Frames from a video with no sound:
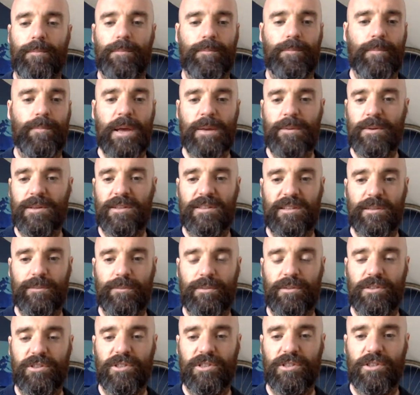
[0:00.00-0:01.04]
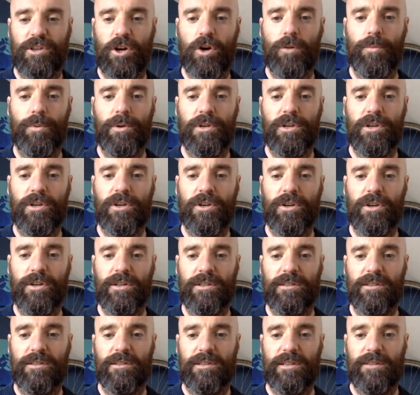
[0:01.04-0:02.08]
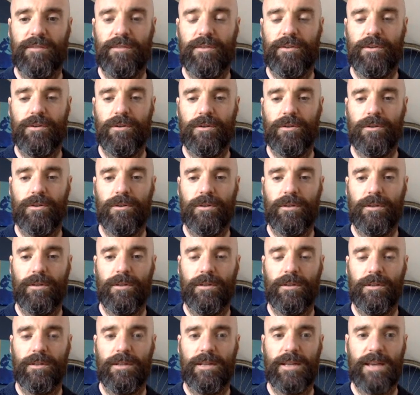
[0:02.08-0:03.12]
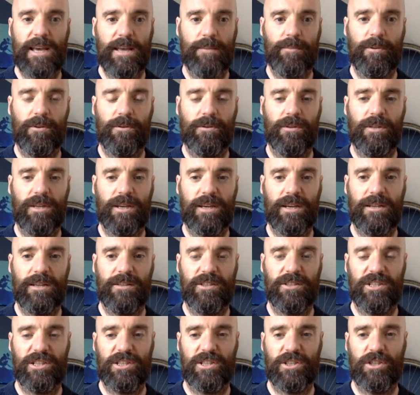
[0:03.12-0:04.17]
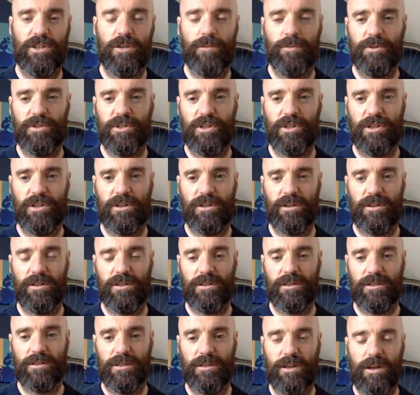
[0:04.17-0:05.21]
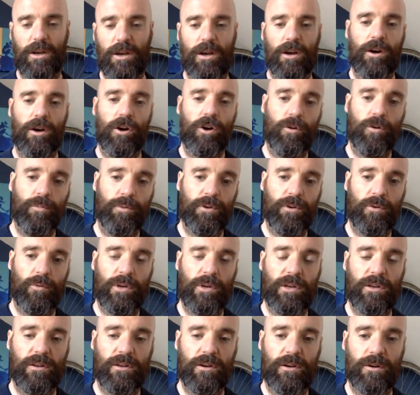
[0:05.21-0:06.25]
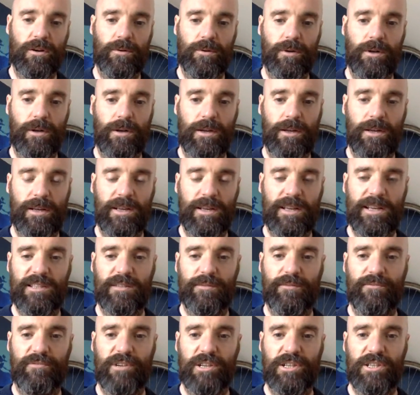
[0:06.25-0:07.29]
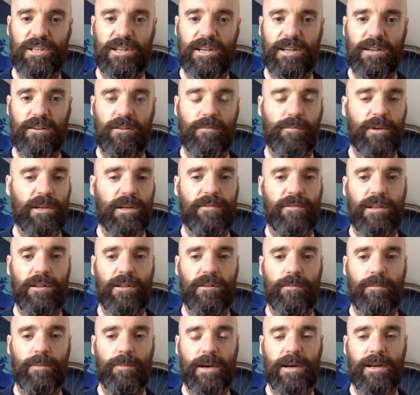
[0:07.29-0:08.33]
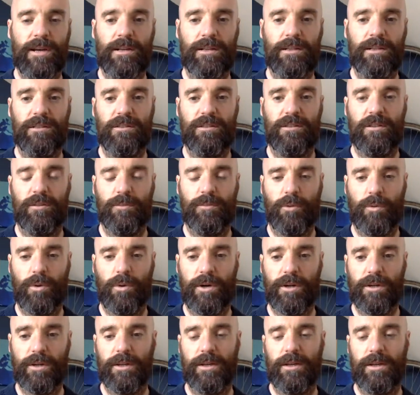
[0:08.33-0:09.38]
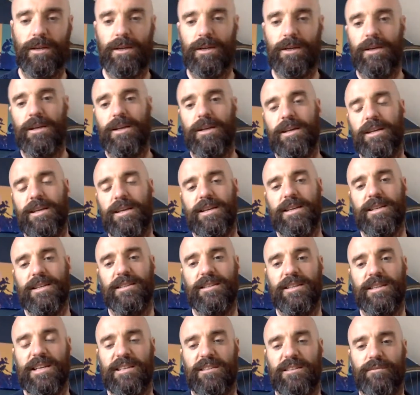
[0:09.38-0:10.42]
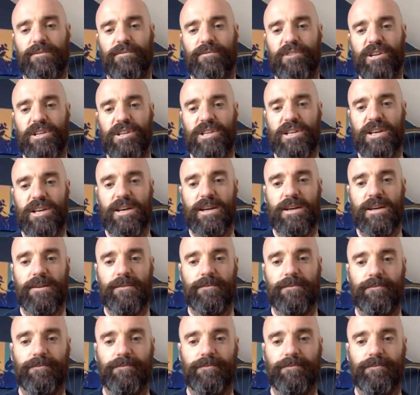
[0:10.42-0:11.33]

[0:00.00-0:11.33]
Maybe as simple as just open your curtains. If you're gaming all day, I suggest you open your curtains, open your window, get some fresh air, it'll make you feel a lot better. So number 1 is get some fresh air.